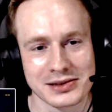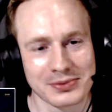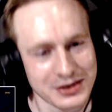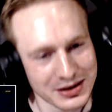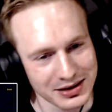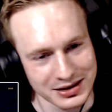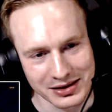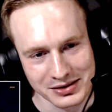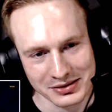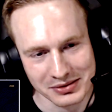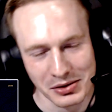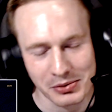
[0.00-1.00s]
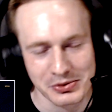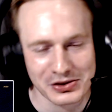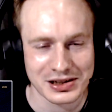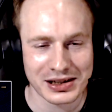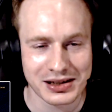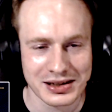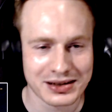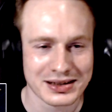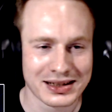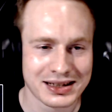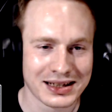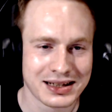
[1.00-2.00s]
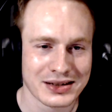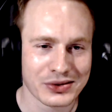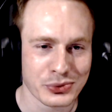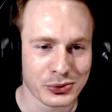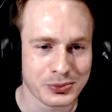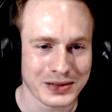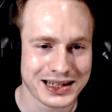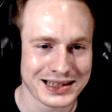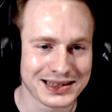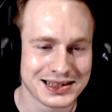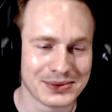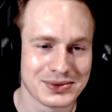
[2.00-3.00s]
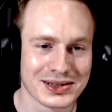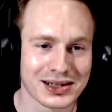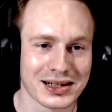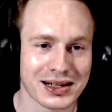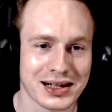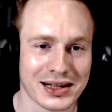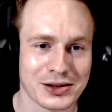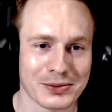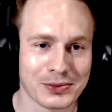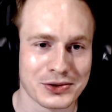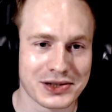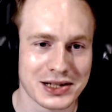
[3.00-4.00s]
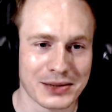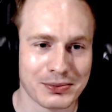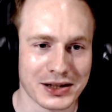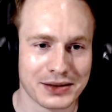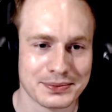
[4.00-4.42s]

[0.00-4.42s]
But obviously, Group A seems a lot more tempting.